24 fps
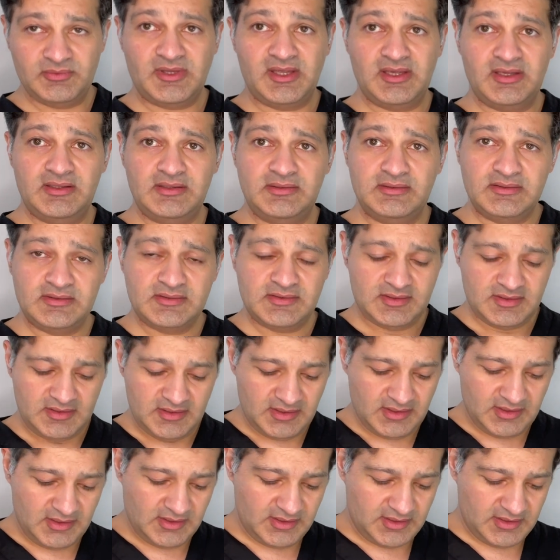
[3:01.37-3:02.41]
get
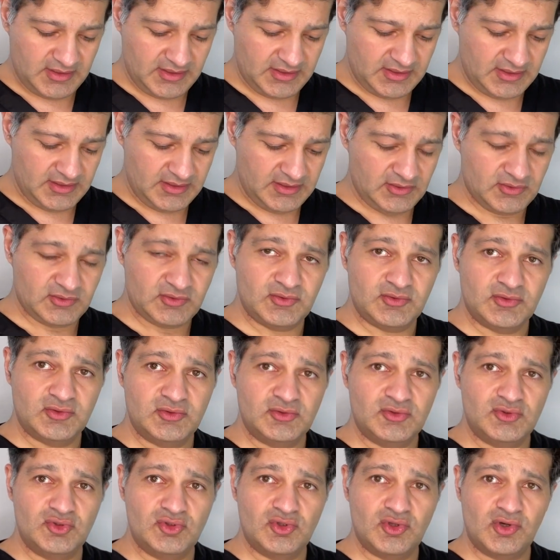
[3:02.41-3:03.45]
a little
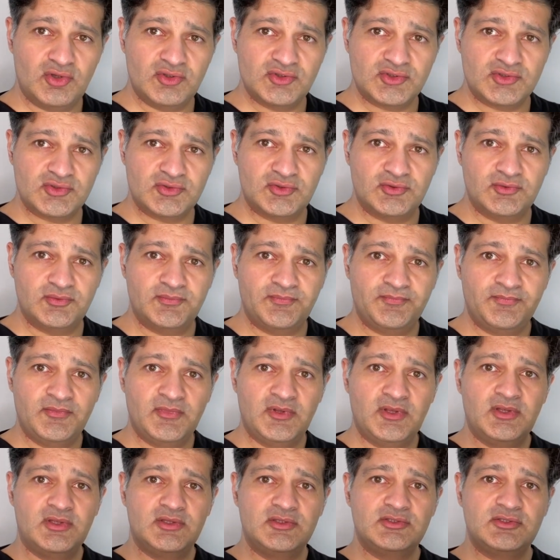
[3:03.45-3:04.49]
nozzle
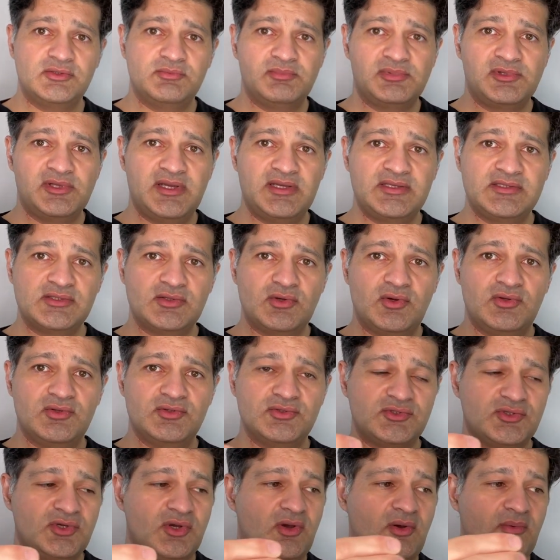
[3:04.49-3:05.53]
to place on
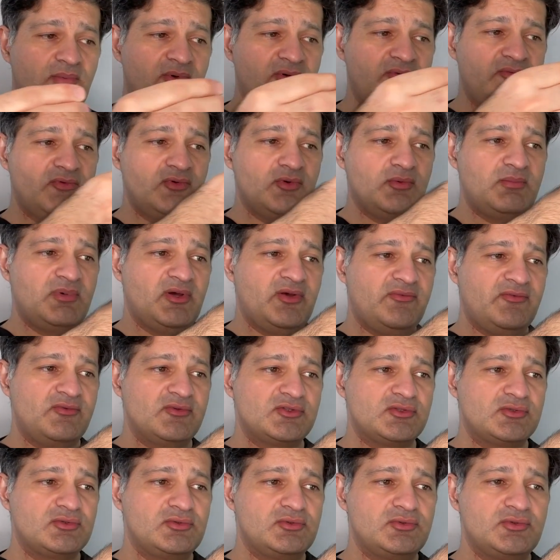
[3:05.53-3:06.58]
top of your buffer
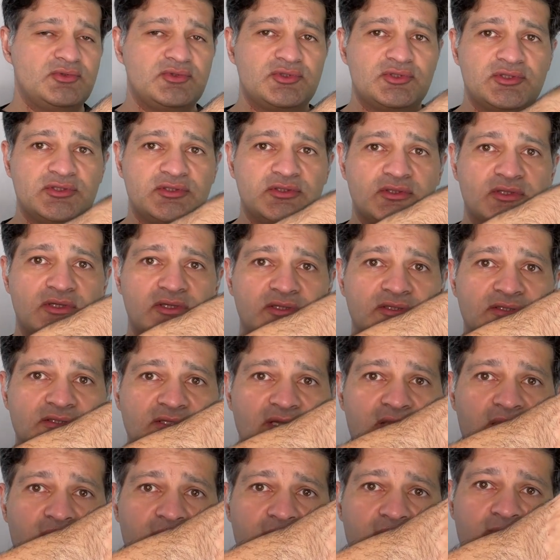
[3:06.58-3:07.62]
solution
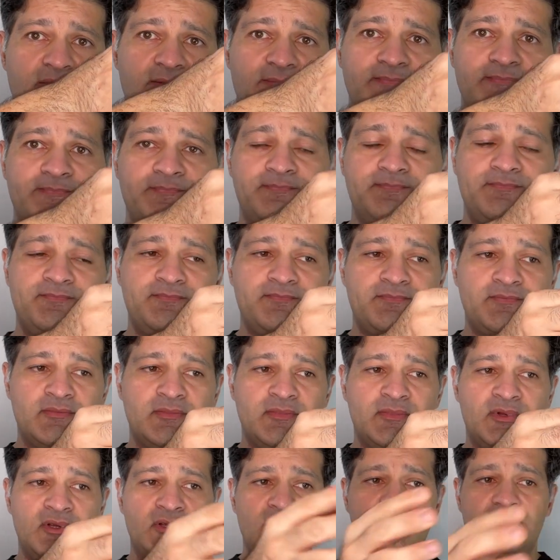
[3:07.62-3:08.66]
container.
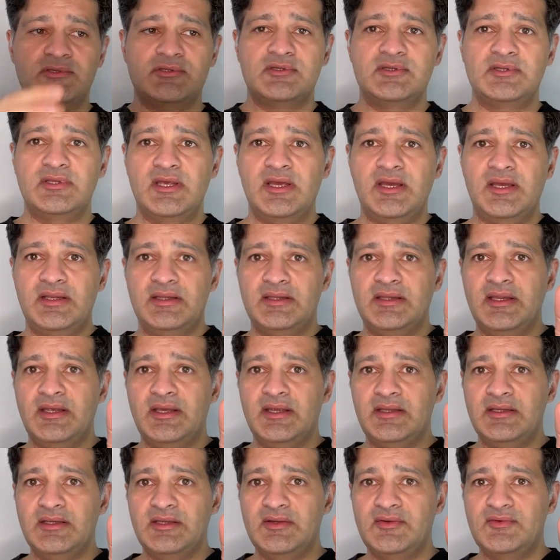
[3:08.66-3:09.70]
So that
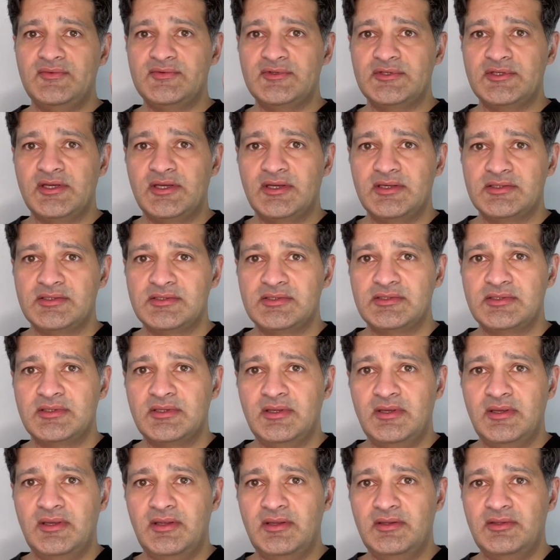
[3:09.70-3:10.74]
then gives us
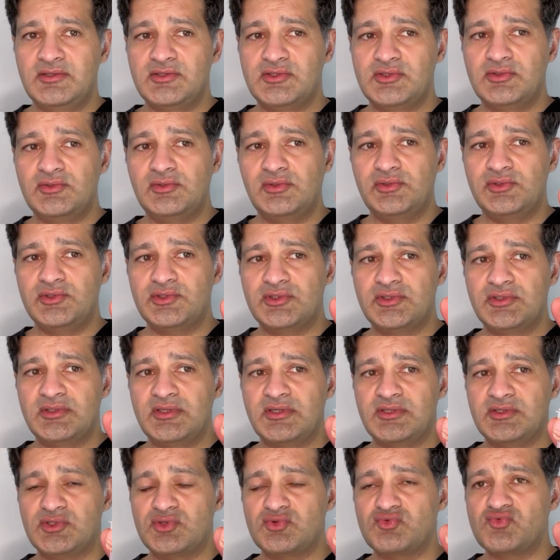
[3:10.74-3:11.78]
the solution
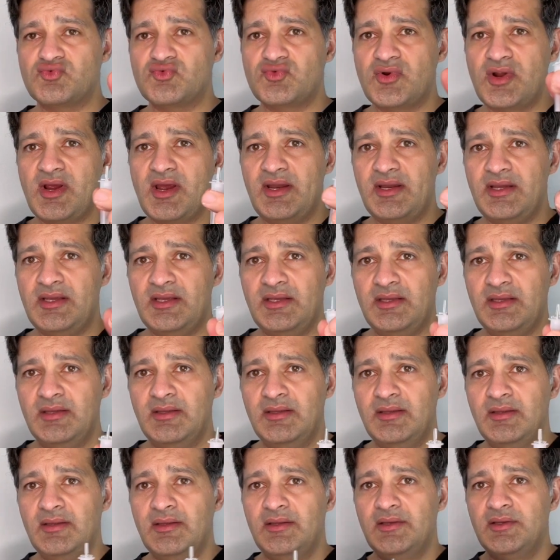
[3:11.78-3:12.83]
that's ready
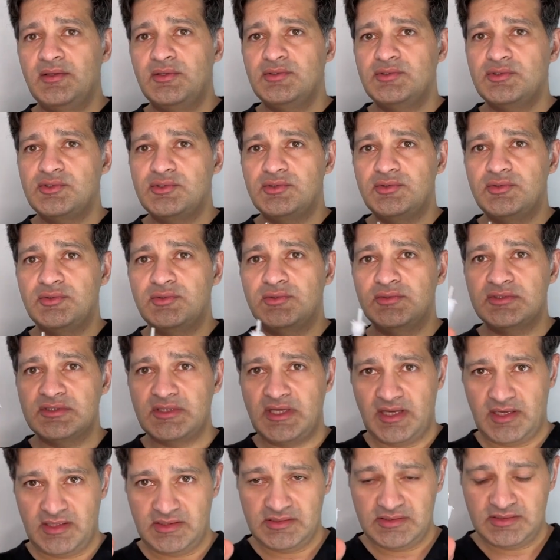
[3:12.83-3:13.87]
to
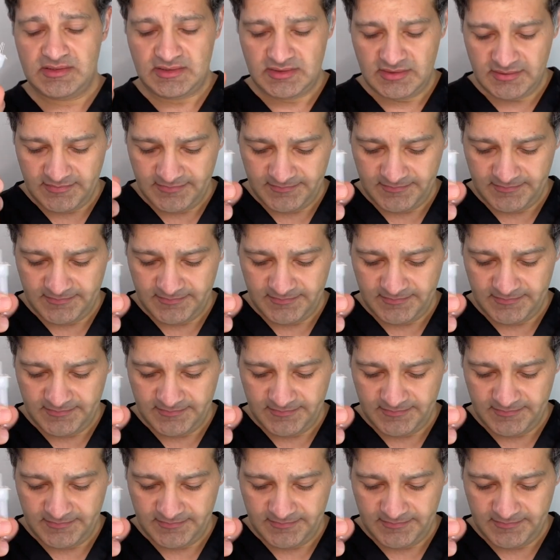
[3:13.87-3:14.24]
test.